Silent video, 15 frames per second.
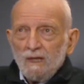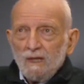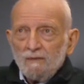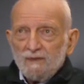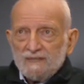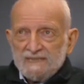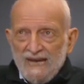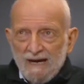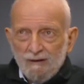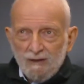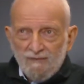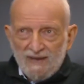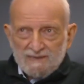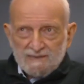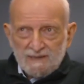The town of
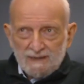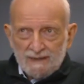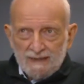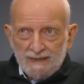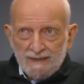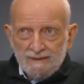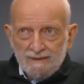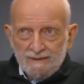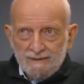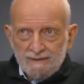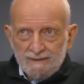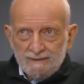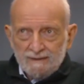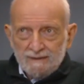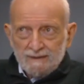Escalon
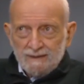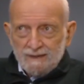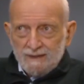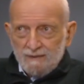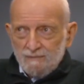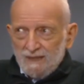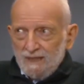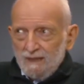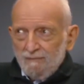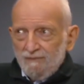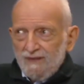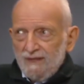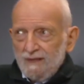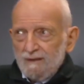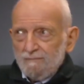in the middle of
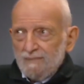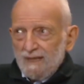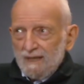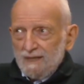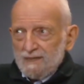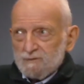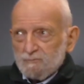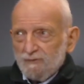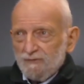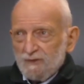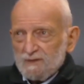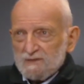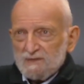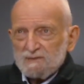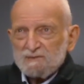the Middle East refers
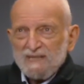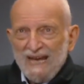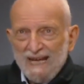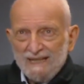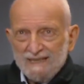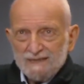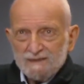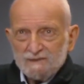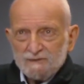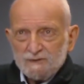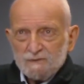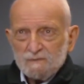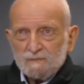to scallions.